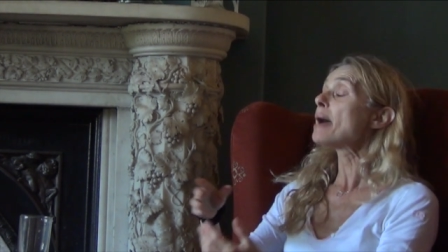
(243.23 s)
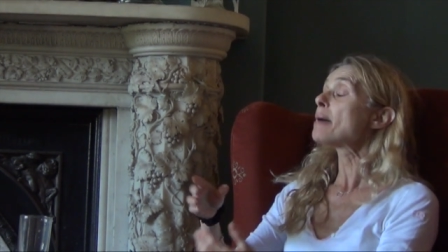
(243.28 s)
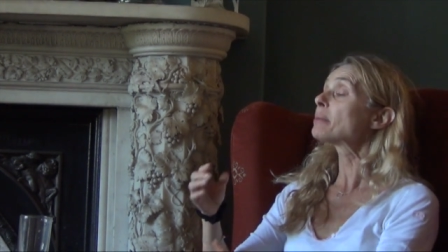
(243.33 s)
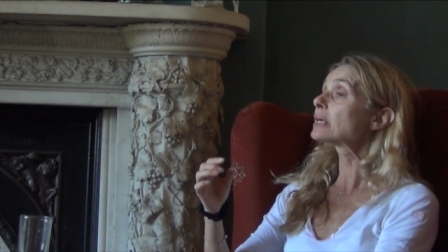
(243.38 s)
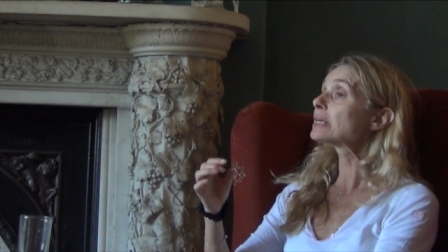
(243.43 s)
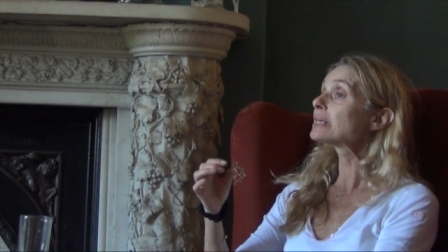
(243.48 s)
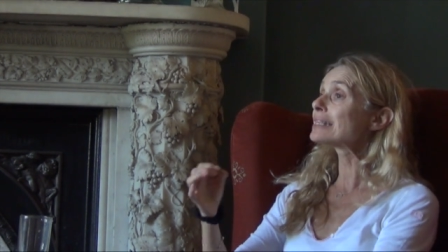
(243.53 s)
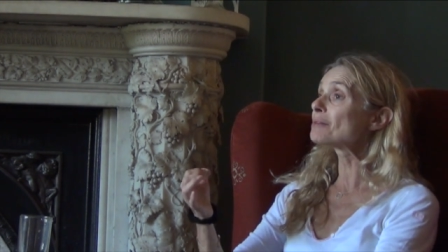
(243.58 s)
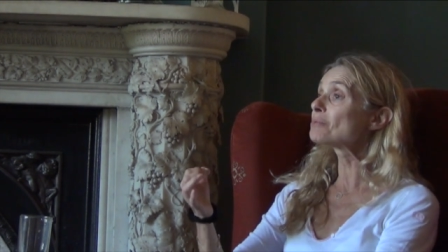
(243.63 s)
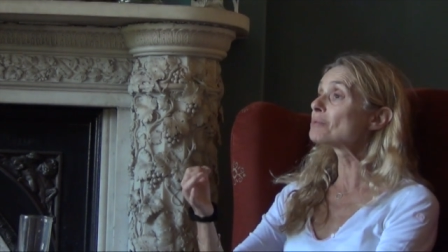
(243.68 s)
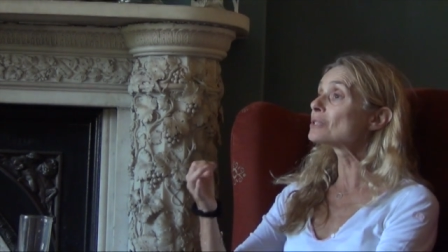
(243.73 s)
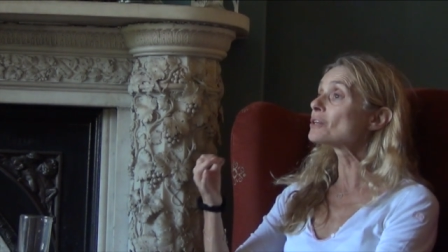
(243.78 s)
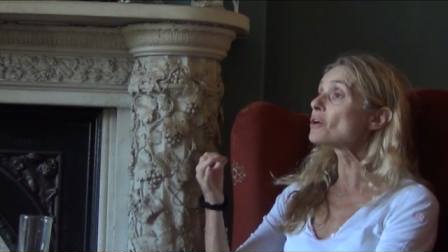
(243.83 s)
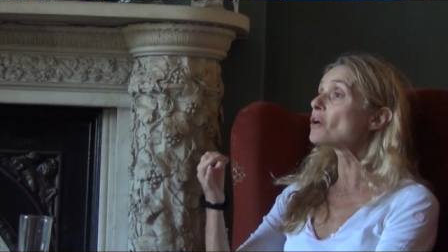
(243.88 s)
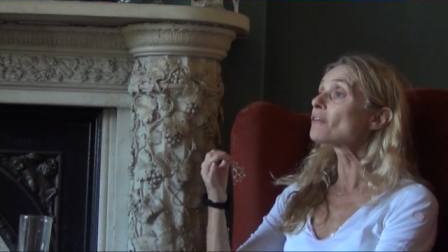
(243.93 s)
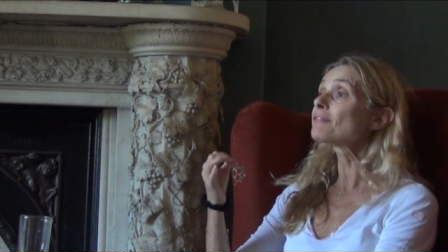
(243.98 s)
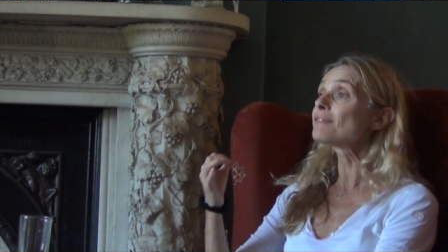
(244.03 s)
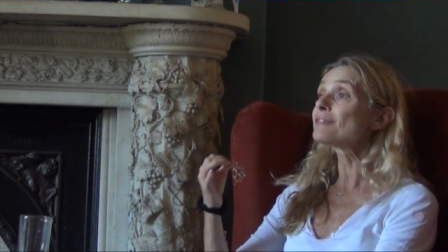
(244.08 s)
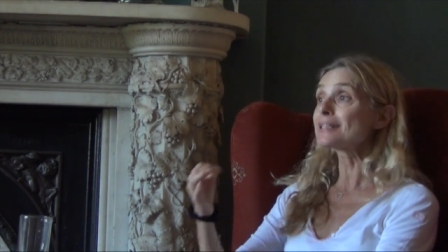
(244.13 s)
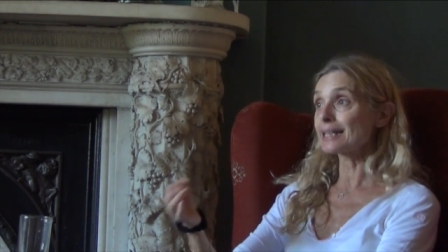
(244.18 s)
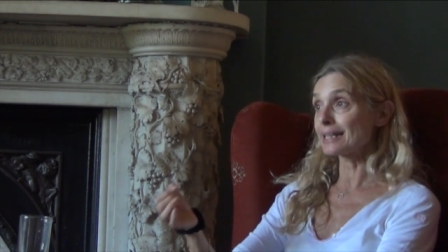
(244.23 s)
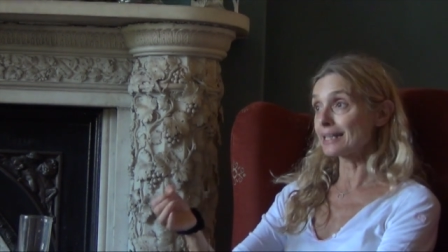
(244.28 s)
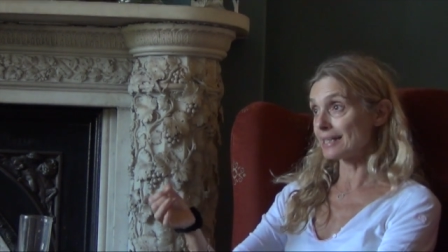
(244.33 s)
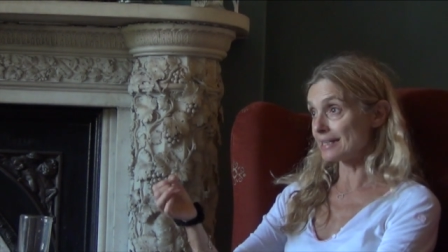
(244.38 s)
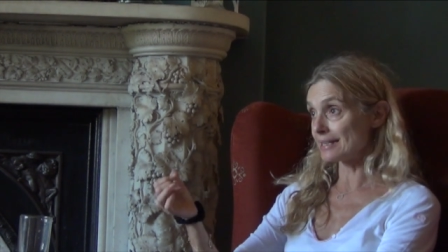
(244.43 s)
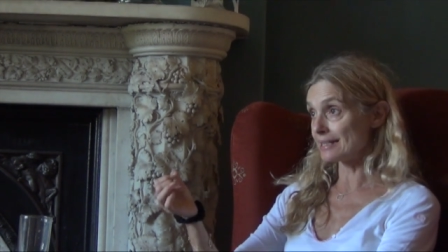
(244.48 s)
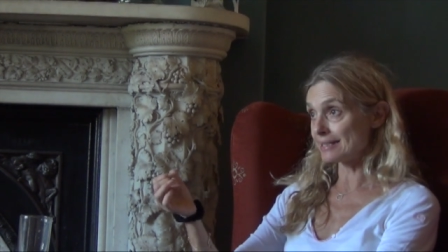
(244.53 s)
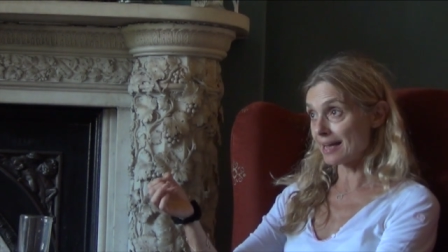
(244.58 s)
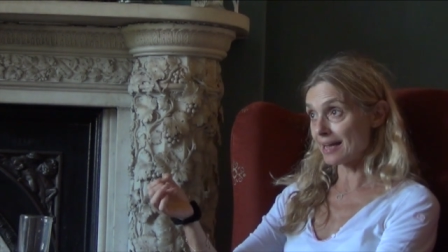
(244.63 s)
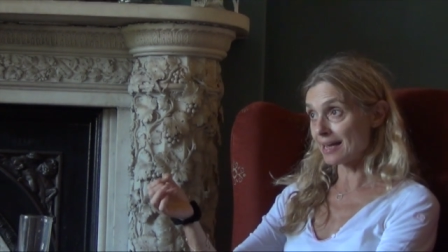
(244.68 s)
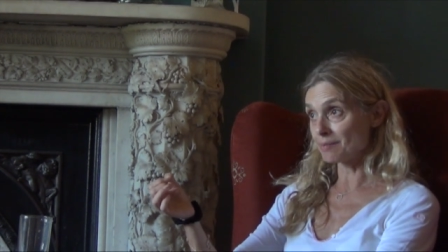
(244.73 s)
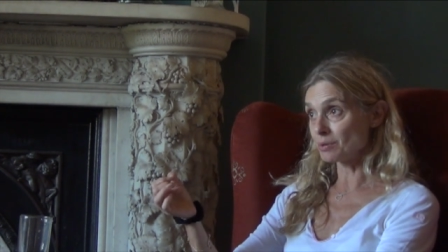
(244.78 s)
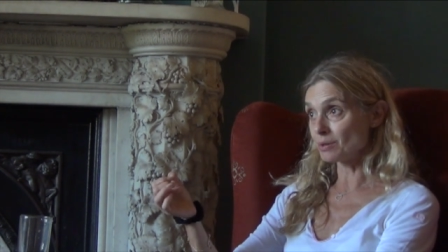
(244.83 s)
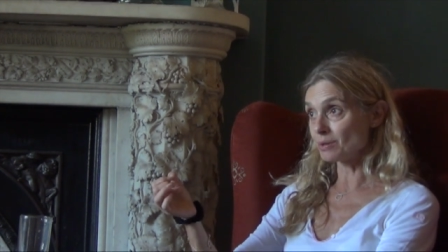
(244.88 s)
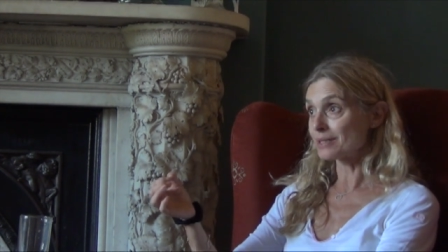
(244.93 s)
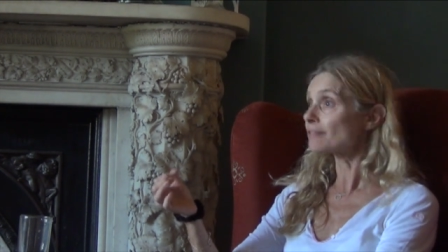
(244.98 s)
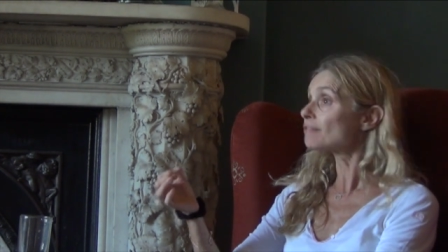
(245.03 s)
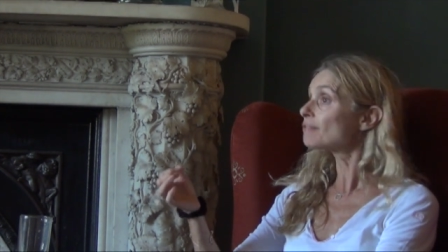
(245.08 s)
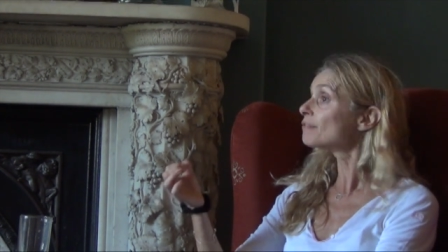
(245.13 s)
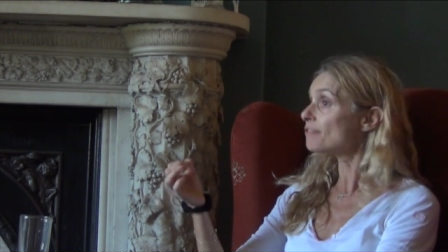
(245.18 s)
Because I was not physically
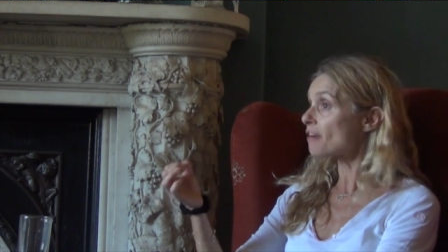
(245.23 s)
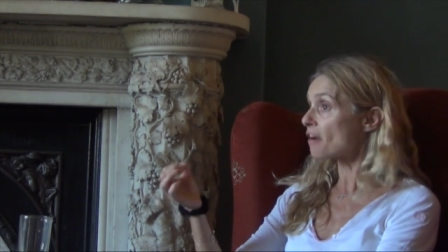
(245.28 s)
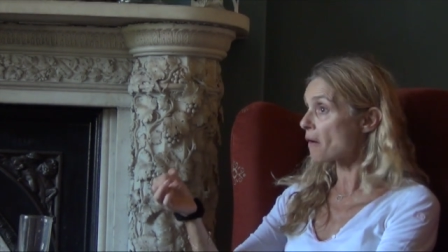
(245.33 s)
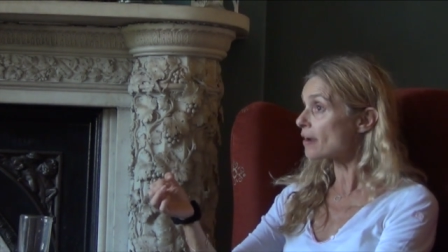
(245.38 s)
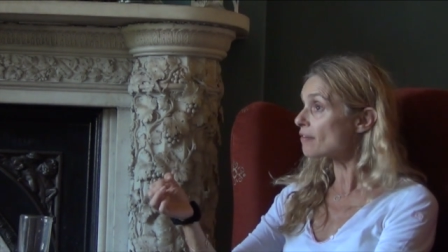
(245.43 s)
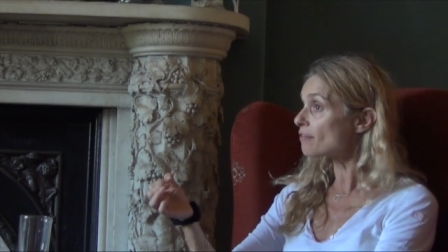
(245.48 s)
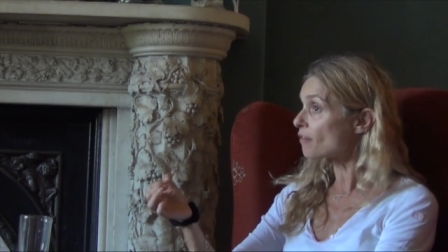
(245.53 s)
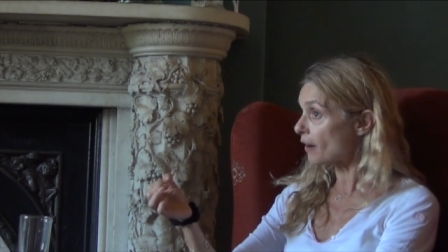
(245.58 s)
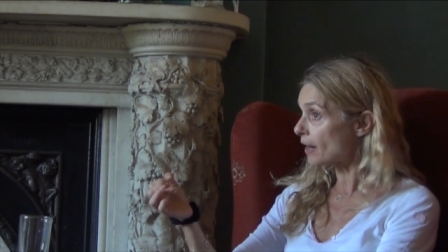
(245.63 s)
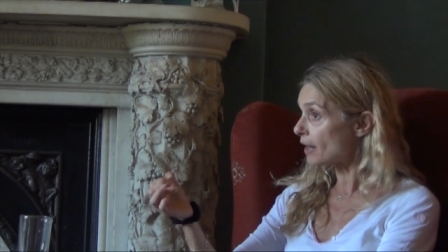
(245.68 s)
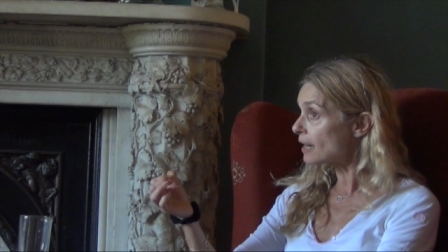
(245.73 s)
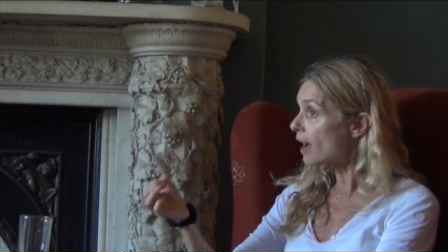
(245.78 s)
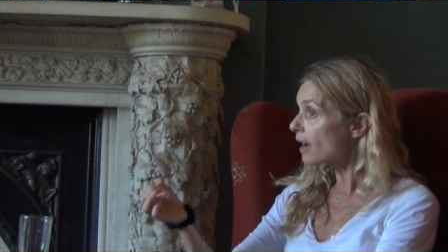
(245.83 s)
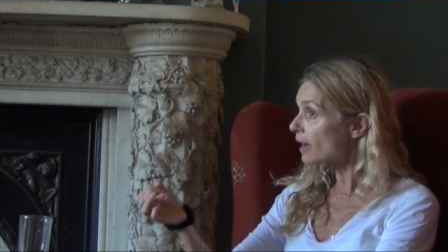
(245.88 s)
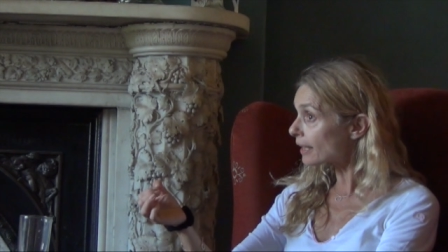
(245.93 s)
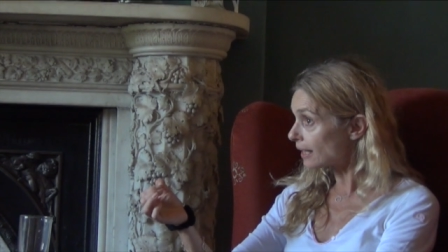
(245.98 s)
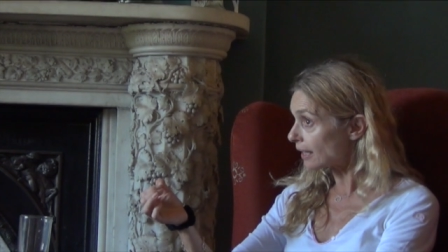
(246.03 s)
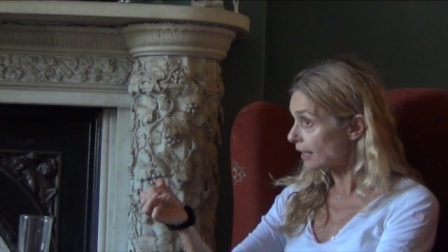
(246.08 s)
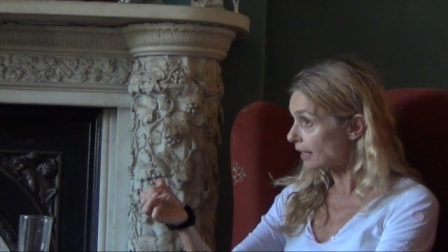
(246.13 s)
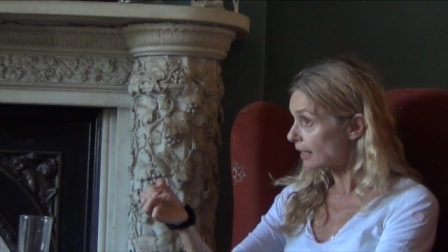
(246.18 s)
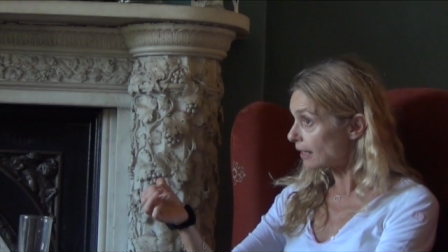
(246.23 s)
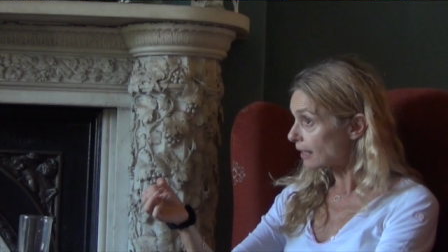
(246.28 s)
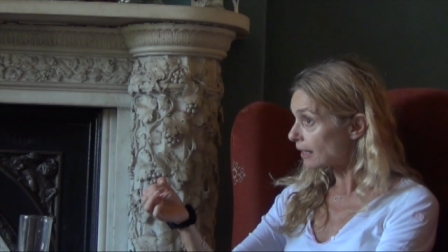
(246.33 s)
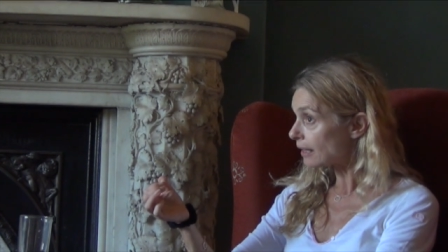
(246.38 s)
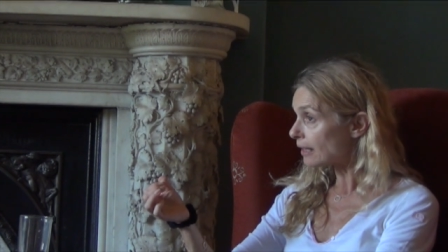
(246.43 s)
disabled and very, very lucky,